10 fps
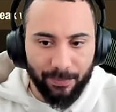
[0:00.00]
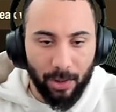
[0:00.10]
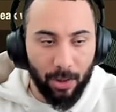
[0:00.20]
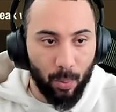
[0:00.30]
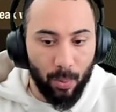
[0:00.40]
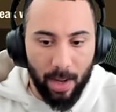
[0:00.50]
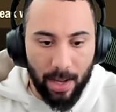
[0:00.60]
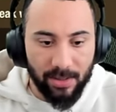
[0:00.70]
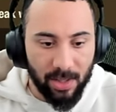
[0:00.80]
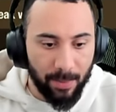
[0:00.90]
or
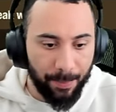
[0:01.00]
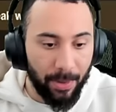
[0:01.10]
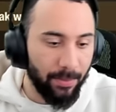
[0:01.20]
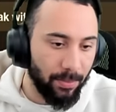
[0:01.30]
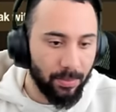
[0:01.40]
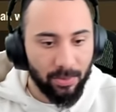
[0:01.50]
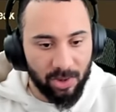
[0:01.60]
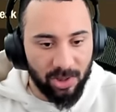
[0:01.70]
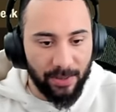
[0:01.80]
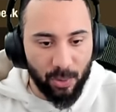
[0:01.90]
uh, it's going to put
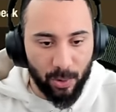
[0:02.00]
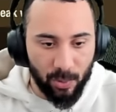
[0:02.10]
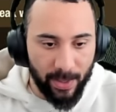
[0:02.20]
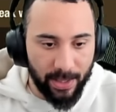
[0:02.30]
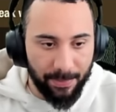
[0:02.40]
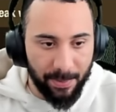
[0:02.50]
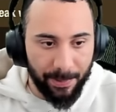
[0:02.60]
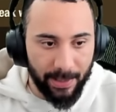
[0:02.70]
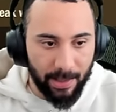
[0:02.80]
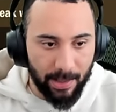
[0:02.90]
stuff towards waking up the
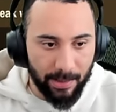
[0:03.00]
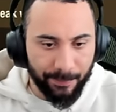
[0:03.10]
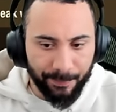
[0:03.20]
plague heart.